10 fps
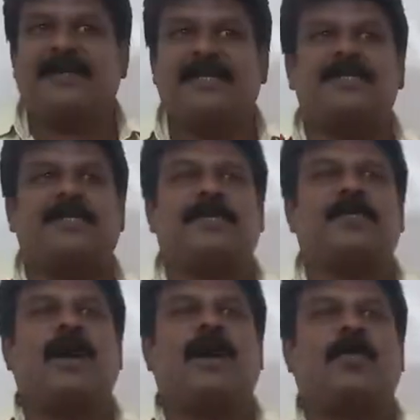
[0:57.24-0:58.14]
teaching you
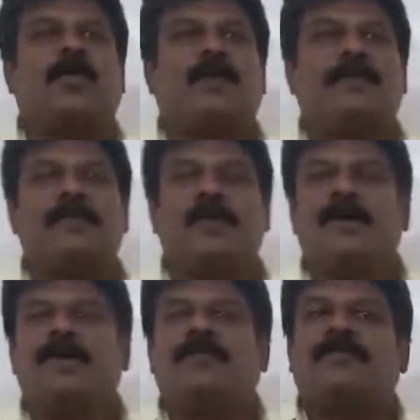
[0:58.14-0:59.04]
algorithm
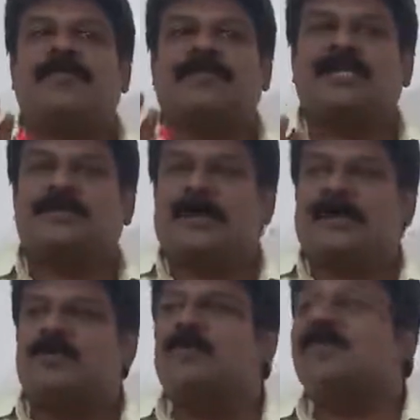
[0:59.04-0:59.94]
with respect
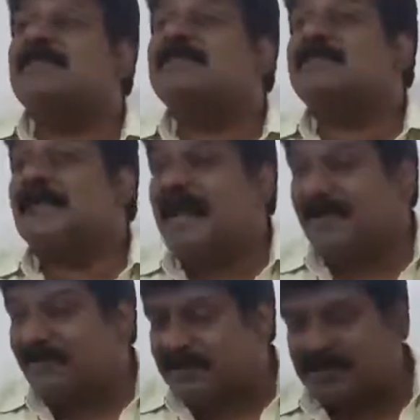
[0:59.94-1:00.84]
to C
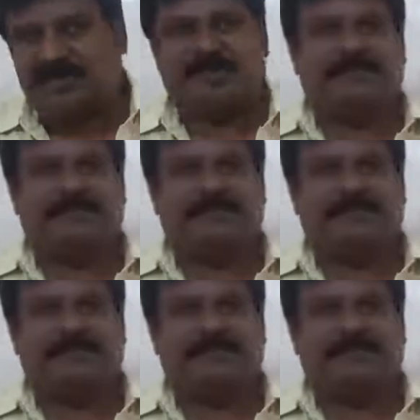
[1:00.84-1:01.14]
language.